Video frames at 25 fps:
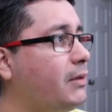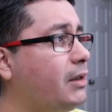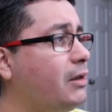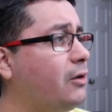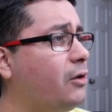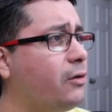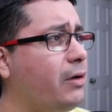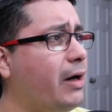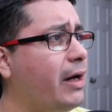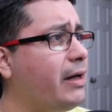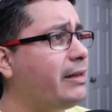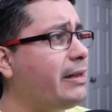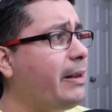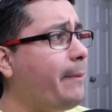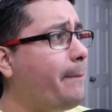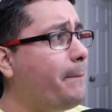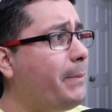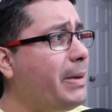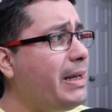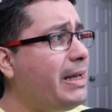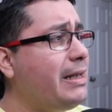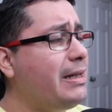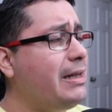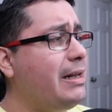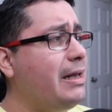or rather the
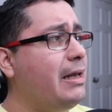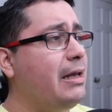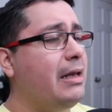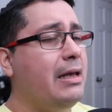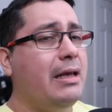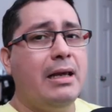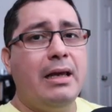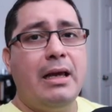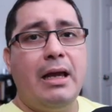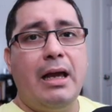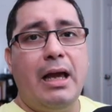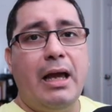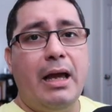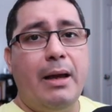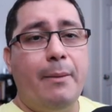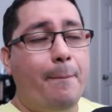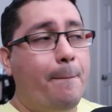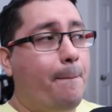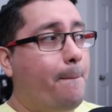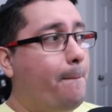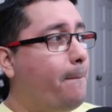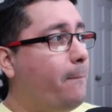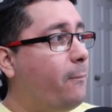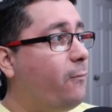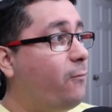bin
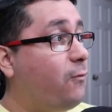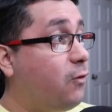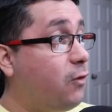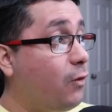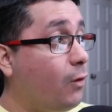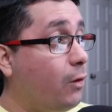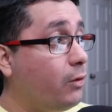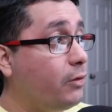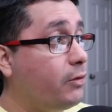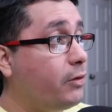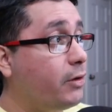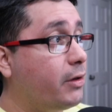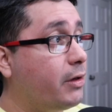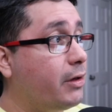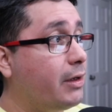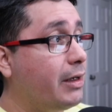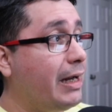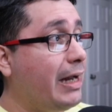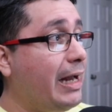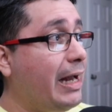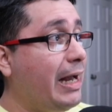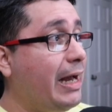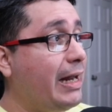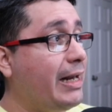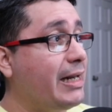folder,
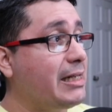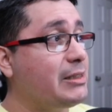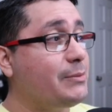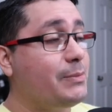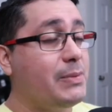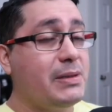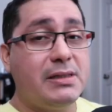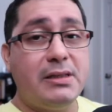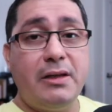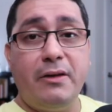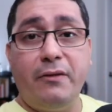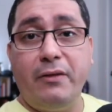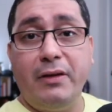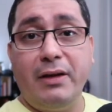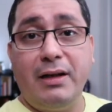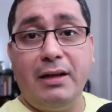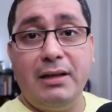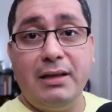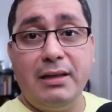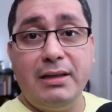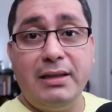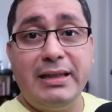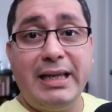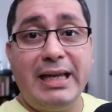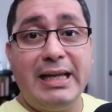and
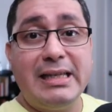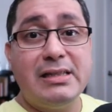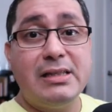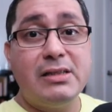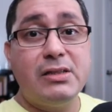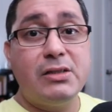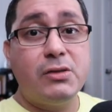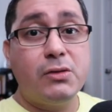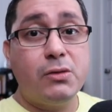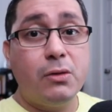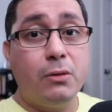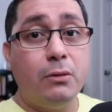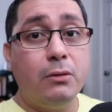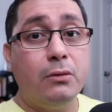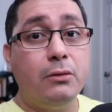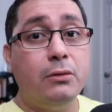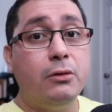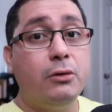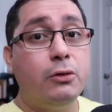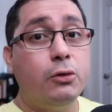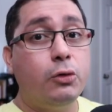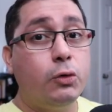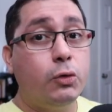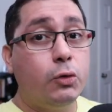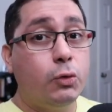specifically the install
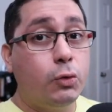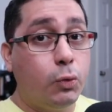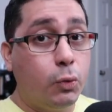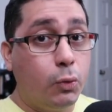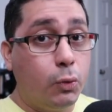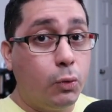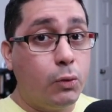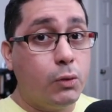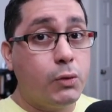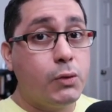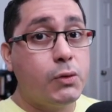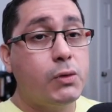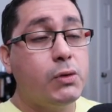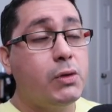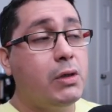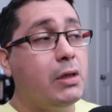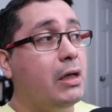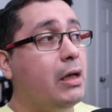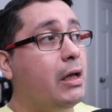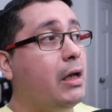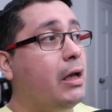tools